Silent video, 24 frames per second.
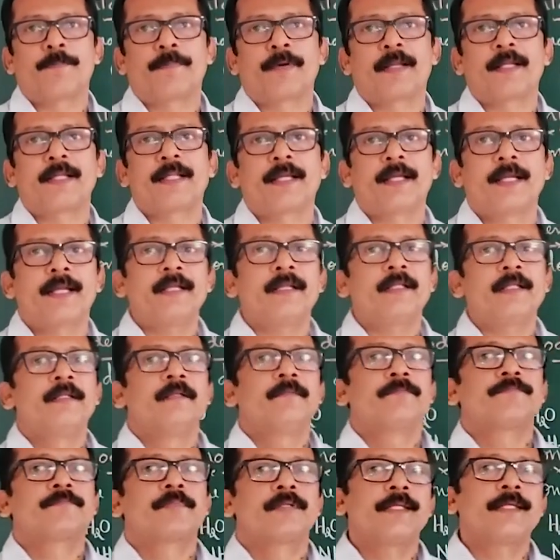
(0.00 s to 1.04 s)
Per ligand,
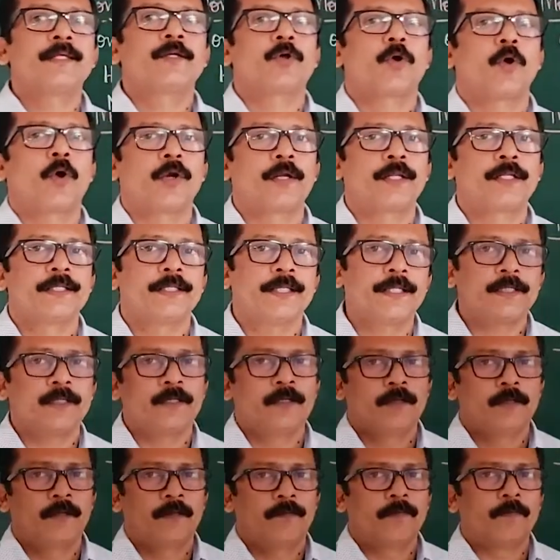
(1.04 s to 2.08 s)
3 coordinate
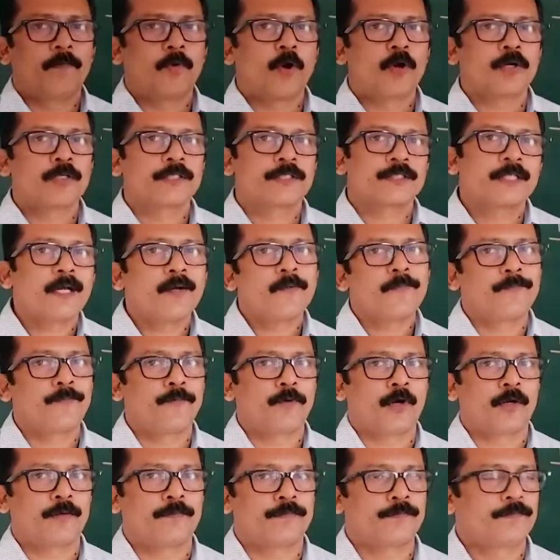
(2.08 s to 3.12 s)
bonds are
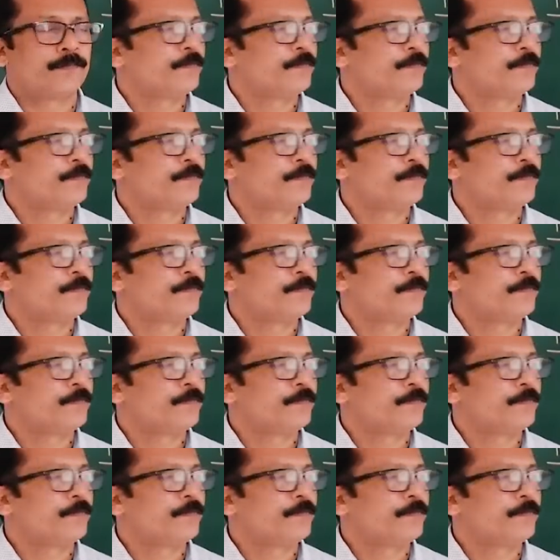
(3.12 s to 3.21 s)
formed.